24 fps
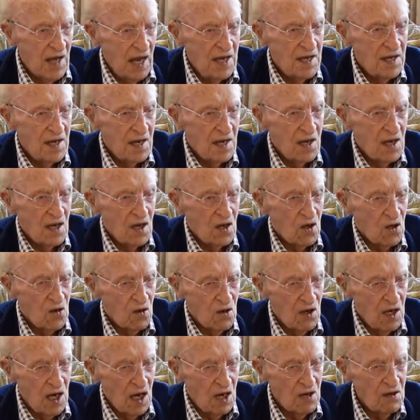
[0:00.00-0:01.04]
then
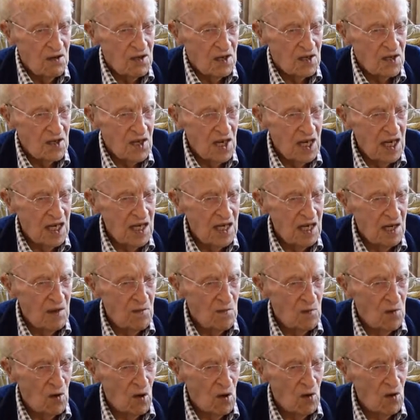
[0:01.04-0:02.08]
going out to sea
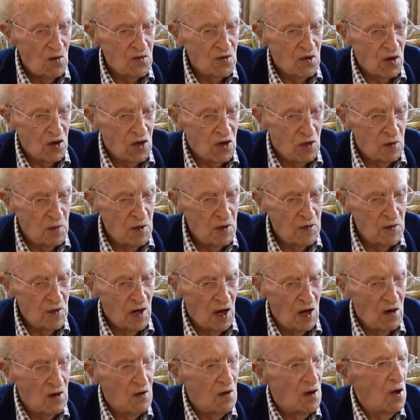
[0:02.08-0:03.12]
in boats or coming
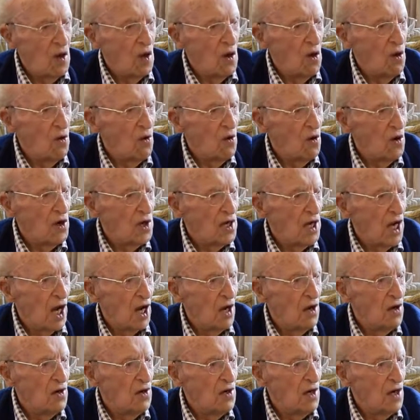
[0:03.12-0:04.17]
round lower
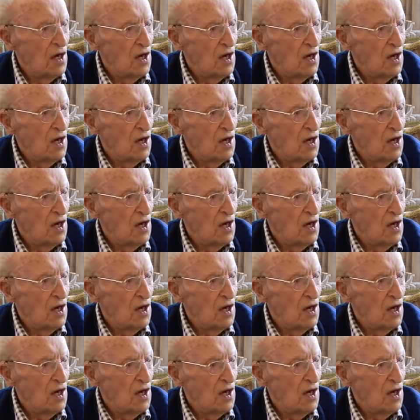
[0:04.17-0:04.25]
down.